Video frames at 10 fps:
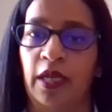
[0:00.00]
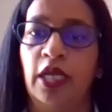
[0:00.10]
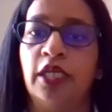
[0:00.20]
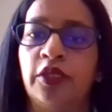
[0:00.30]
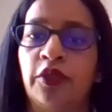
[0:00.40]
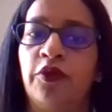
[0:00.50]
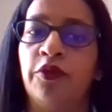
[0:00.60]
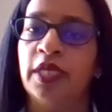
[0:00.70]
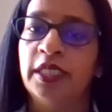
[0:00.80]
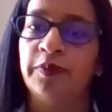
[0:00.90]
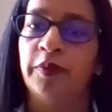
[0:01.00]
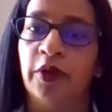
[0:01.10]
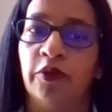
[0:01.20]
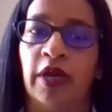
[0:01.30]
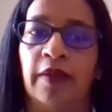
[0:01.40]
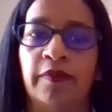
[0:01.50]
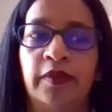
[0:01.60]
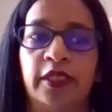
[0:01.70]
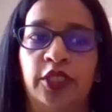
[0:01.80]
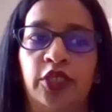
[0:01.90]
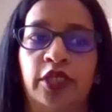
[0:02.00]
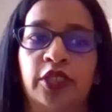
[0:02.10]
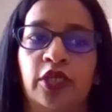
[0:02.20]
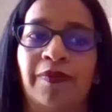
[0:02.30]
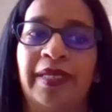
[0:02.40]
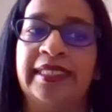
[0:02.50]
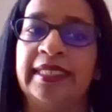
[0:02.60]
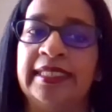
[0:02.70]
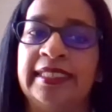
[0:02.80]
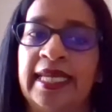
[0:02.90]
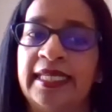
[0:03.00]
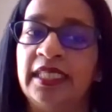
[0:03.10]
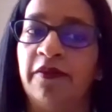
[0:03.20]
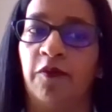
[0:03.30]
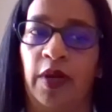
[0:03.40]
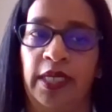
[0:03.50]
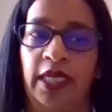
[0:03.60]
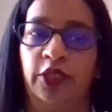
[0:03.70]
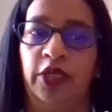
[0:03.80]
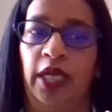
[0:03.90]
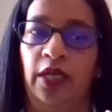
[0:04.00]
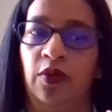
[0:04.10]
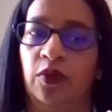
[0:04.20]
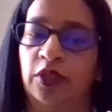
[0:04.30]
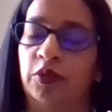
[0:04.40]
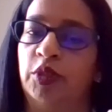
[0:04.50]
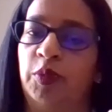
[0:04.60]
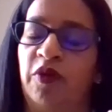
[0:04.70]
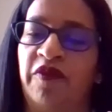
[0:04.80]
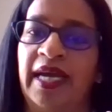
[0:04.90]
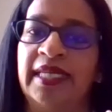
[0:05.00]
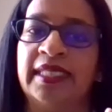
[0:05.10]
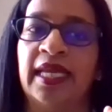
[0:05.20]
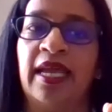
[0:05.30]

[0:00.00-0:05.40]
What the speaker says: So through this program, the students complete an intensive one-year training course, which provides